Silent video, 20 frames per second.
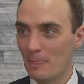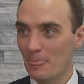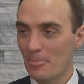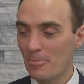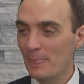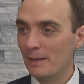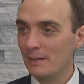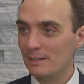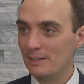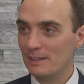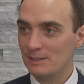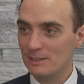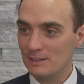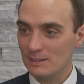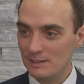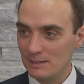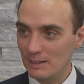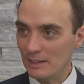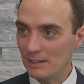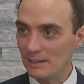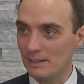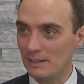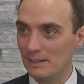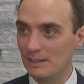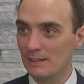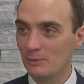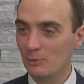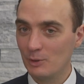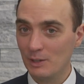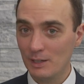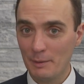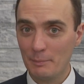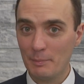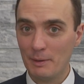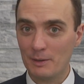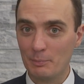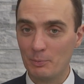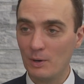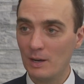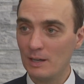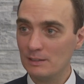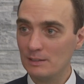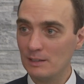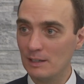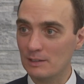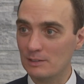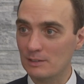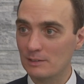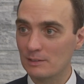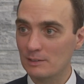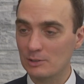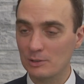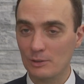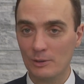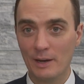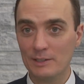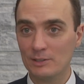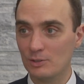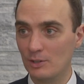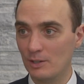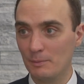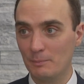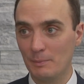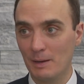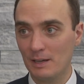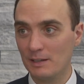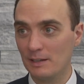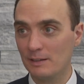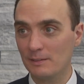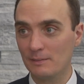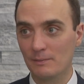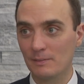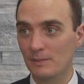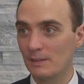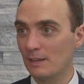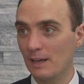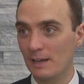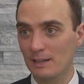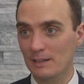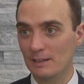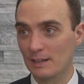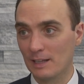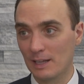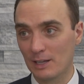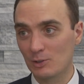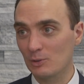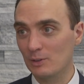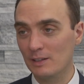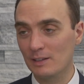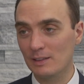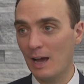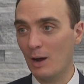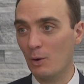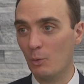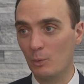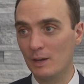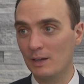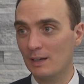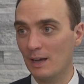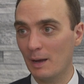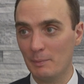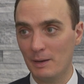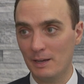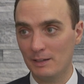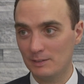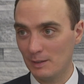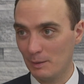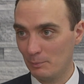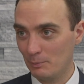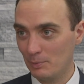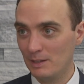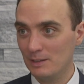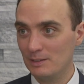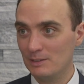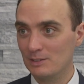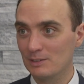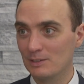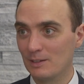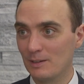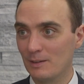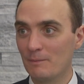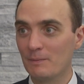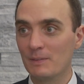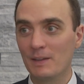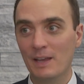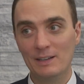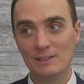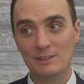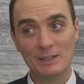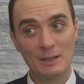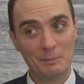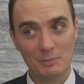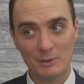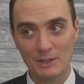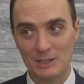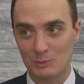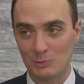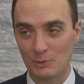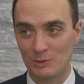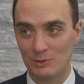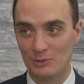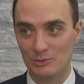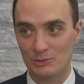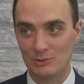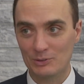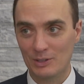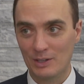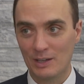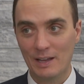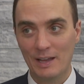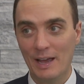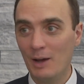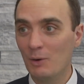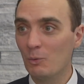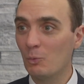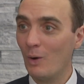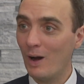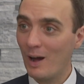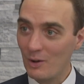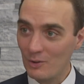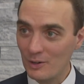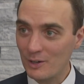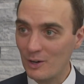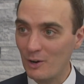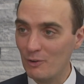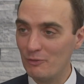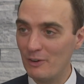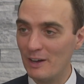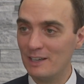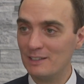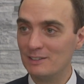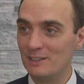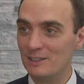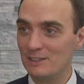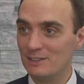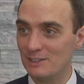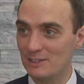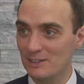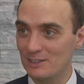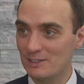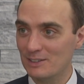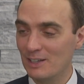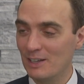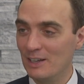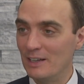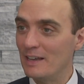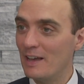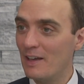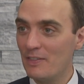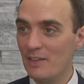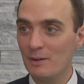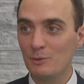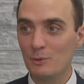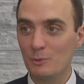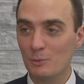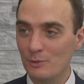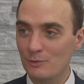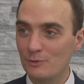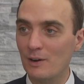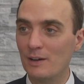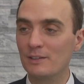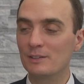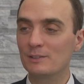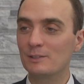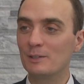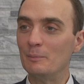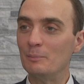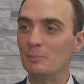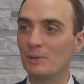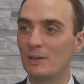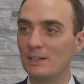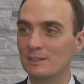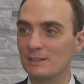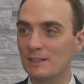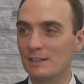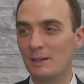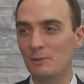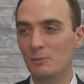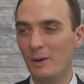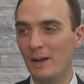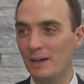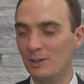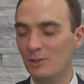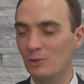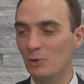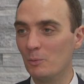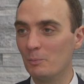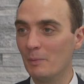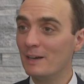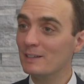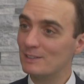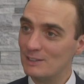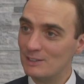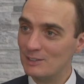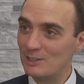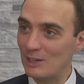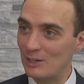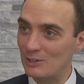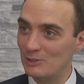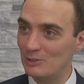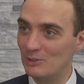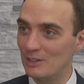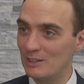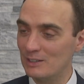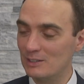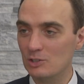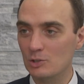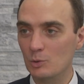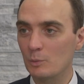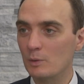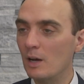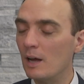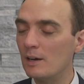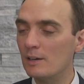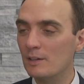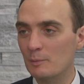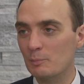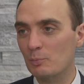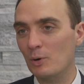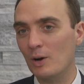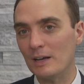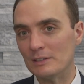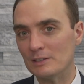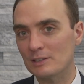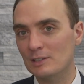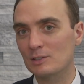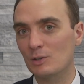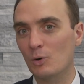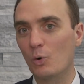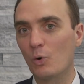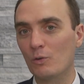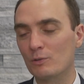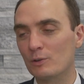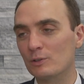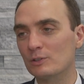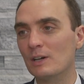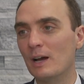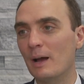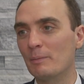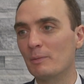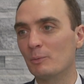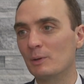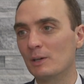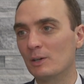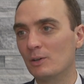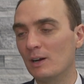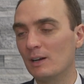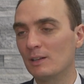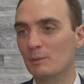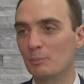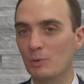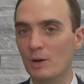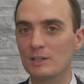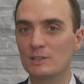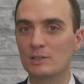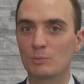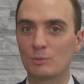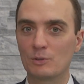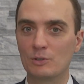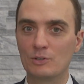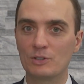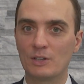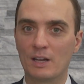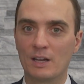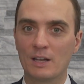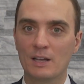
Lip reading: This is silly. We need a better process. So I started making, literally that week I made templates, and templates were used. And wow, look how fast this is. And then we refined the templates. And then, wait, you know what? My assistant can do this. And so we got into the process over time that we created the process we're using.